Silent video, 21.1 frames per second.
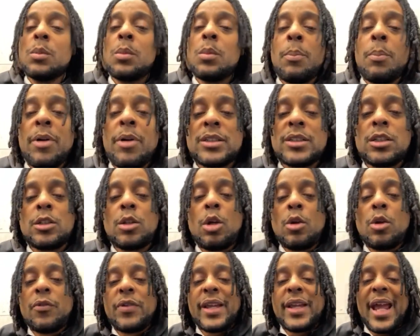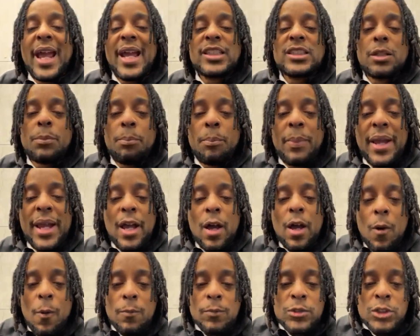But press the notification
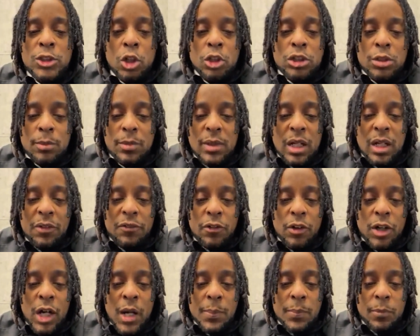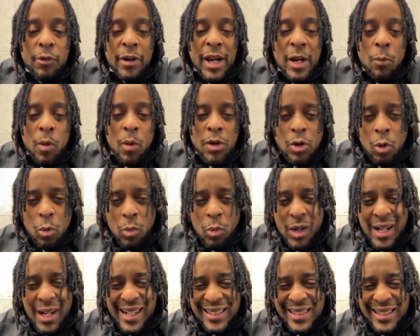bell. Show some love for Upgrade
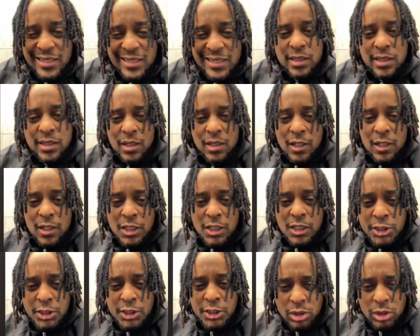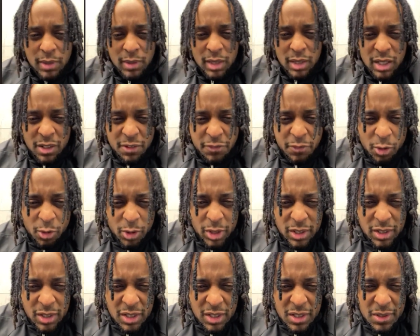101. Show some love for
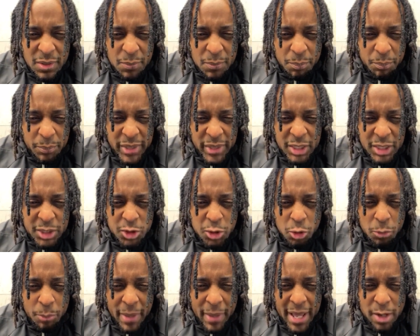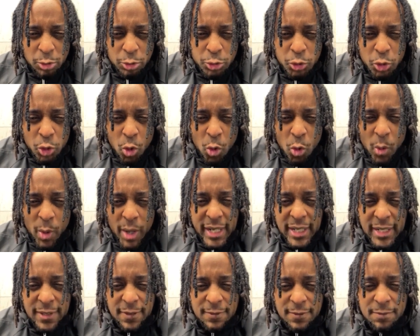B2 Battle
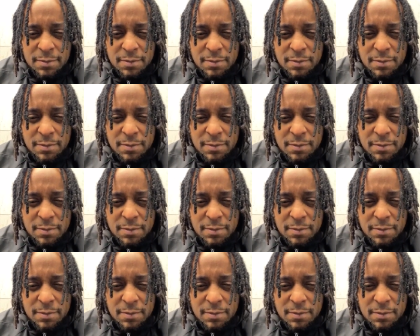Droid.